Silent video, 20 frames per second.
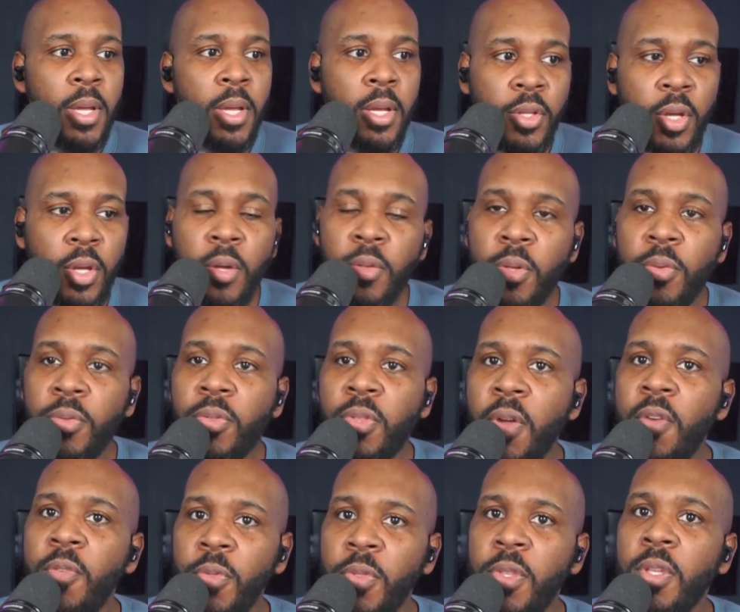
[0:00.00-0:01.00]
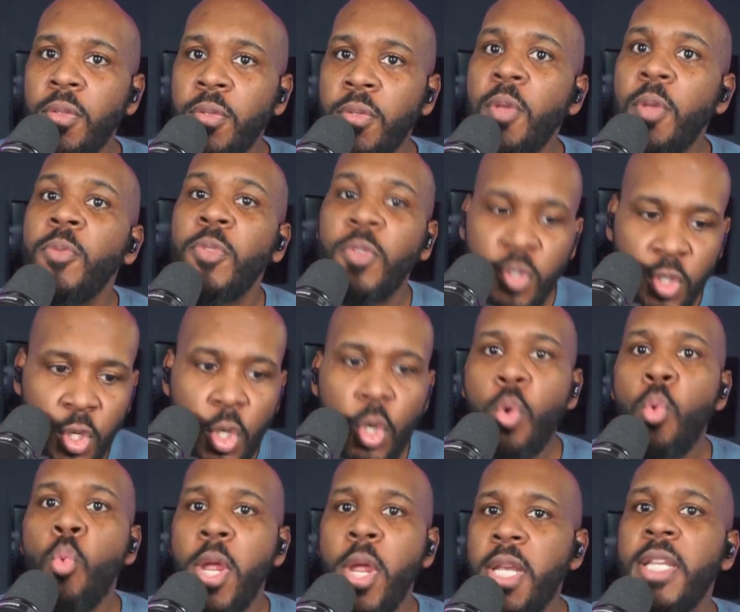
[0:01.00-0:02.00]
the two
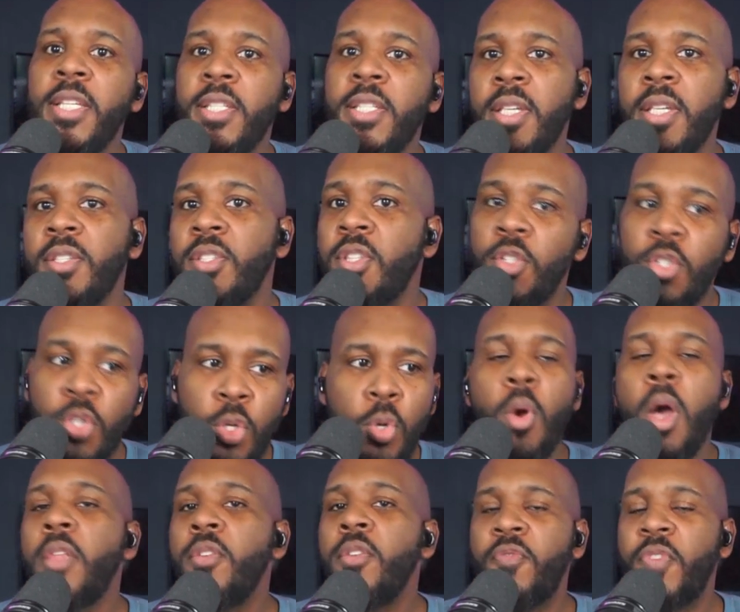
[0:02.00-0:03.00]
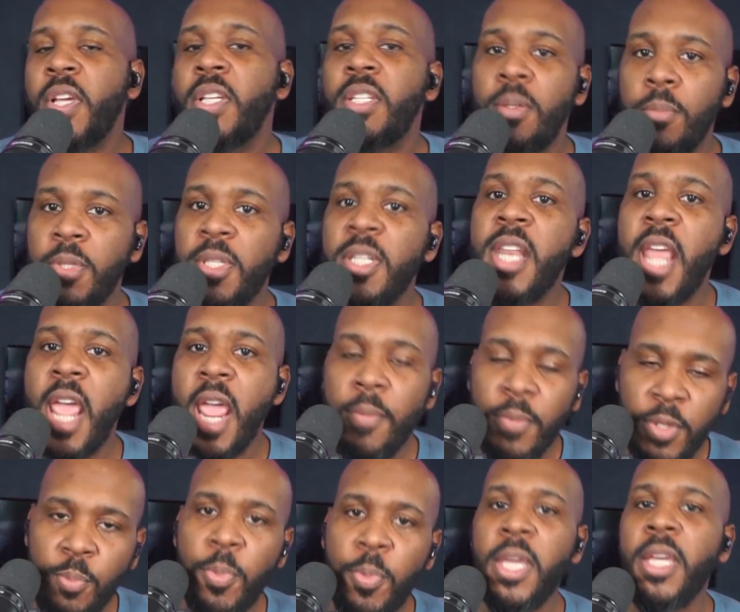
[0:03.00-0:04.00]
witnesses, the two other victims'
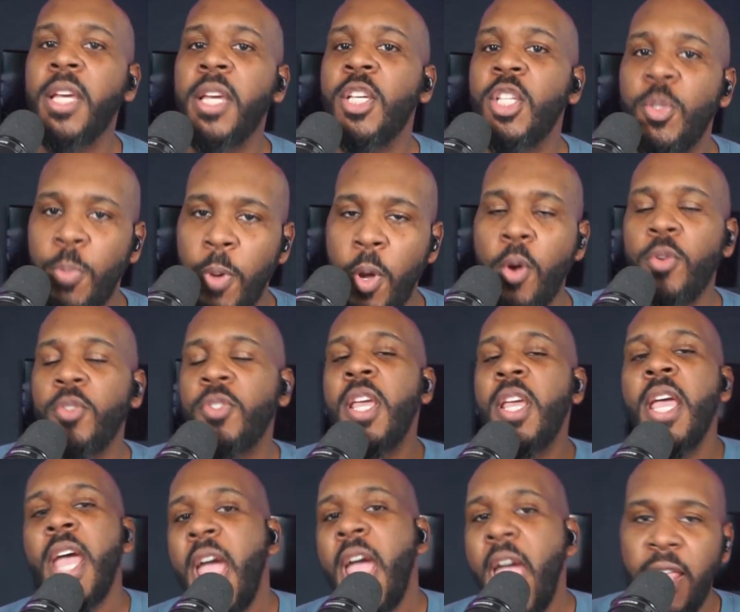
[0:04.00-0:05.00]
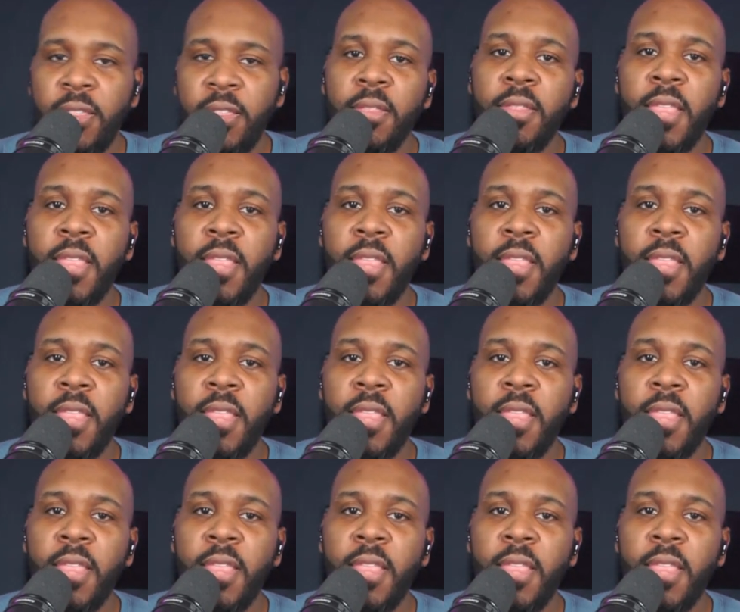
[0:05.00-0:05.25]
names being exposed at